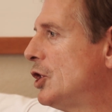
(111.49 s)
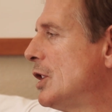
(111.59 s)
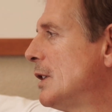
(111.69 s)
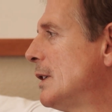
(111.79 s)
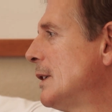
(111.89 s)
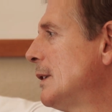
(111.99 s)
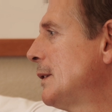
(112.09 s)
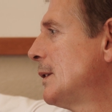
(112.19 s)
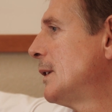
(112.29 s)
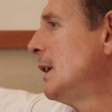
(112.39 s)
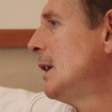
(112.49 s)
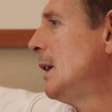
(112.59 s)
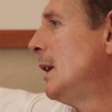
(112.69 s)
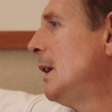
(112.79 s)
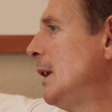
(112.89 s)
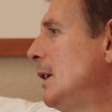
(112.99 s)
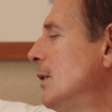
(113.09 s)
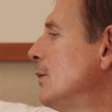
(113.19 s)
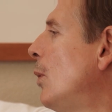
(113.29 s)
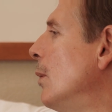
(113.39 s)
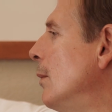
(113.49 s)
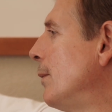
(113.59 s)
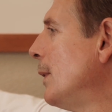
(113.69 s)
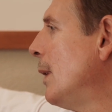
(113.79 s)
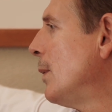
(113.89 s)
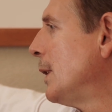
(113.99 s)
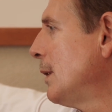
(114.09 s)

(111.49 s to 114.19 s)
just dissolve in the